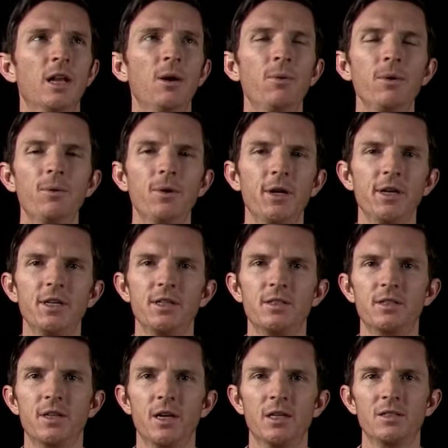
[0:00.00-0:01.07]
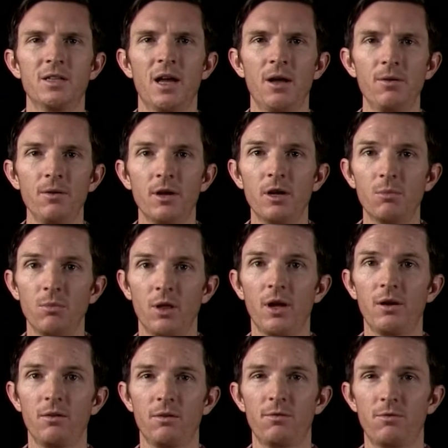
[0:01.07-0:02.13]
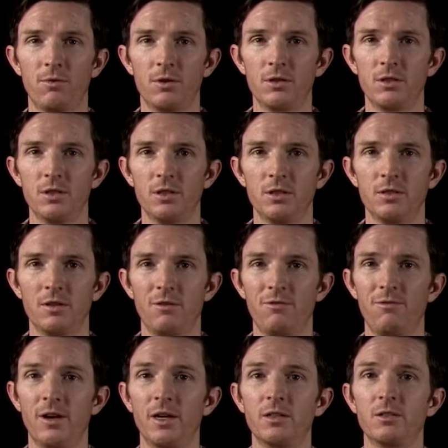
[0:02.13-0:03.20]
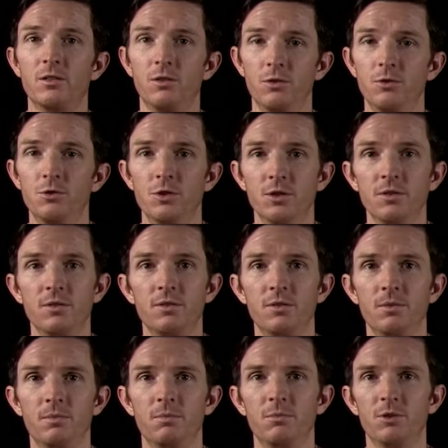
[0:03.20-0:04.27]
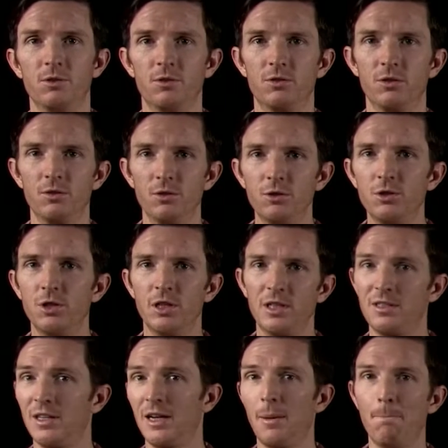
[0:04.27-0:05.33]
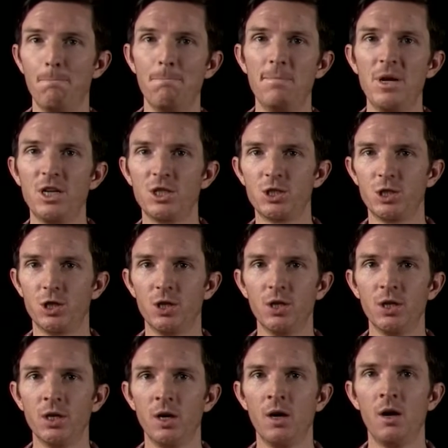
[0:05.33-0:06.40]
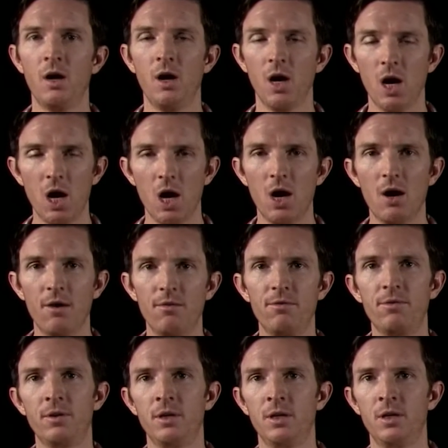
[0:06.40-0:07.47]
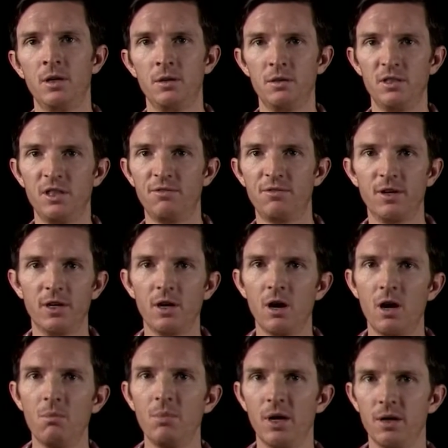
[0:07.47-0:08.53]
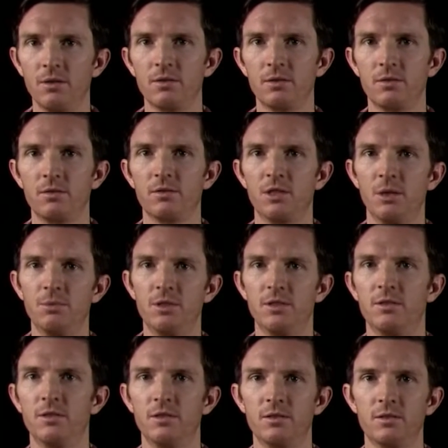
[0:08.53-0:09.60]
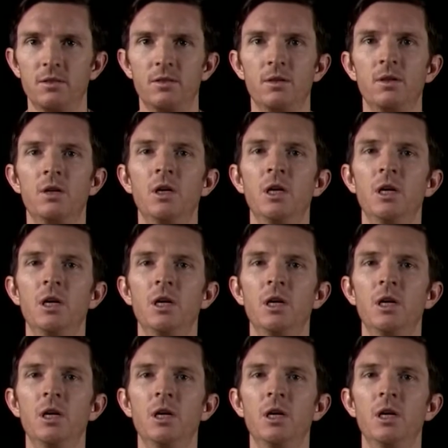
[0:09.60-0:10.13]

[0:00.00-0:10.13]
So now we want to discuss how do intermolecular forces affect solutions. So solution is like a mixture of different compounds, substances.